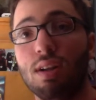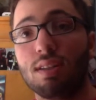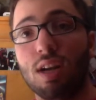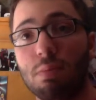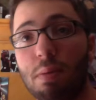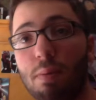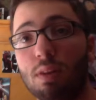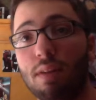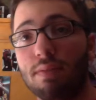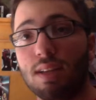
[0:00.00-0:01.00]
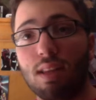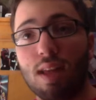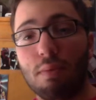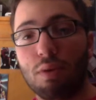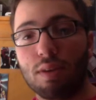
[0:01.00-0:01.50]
Ton of people loved it a
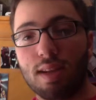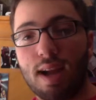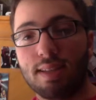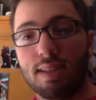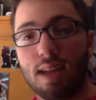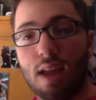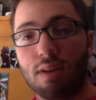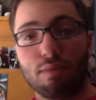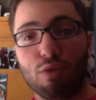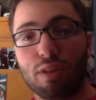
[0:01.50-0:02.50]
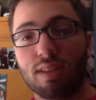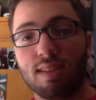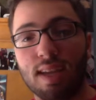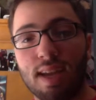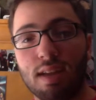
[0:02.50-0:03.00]
lot more than I did. I don't really
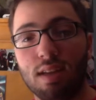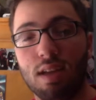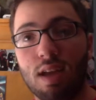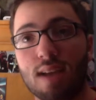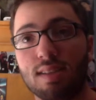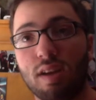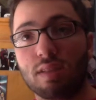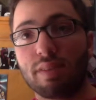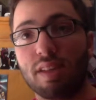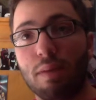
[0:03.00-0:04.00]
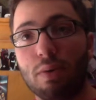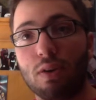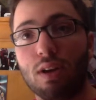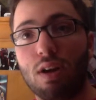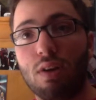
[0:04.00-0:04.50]
see it. I saw this with
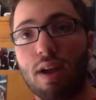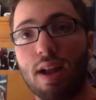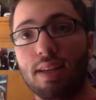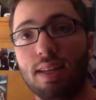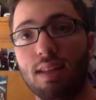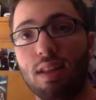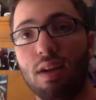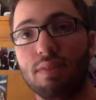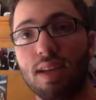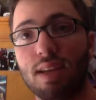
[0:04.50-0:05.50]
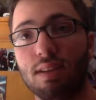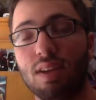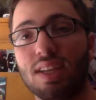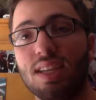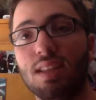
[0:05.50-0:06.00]
Alberto, and he loved it.
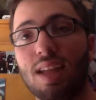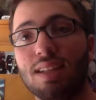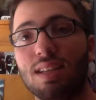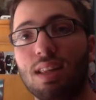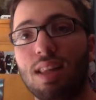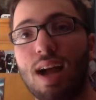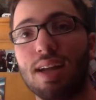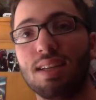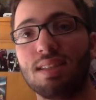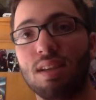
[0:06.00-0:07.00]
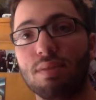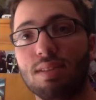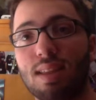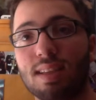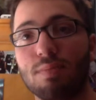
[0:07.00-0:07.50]
No, he liked it a lot. He said it was
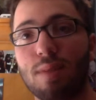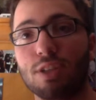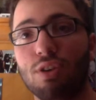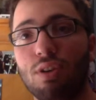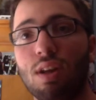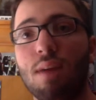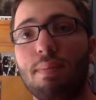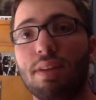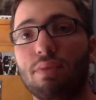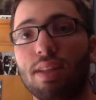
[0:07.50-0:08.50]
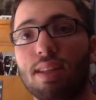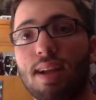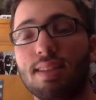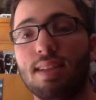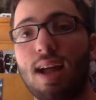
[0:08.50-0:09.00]
nothing special, but he really
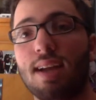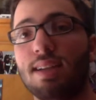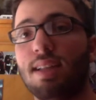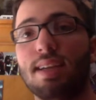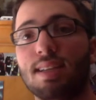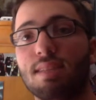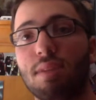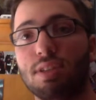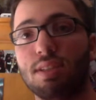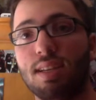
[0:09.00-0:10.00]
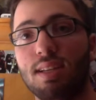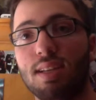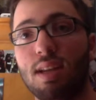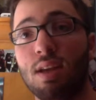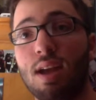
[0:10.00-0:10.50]
liked it. I didn't like it as much as he
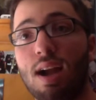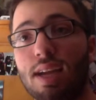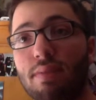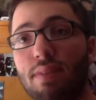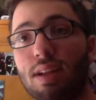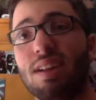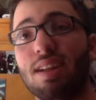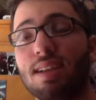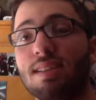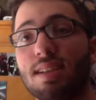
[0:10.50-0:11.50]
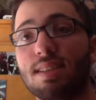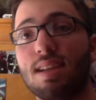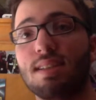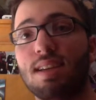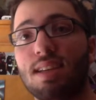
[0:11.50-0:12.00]
did. I gave it like a 6 out
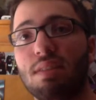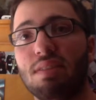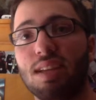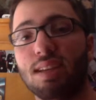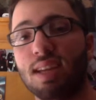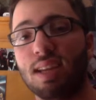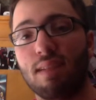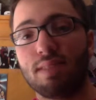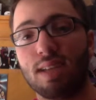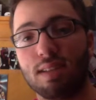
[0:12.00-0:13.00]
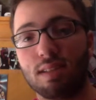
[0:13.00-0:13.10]
of 10. He gave it like an 8 out of 10.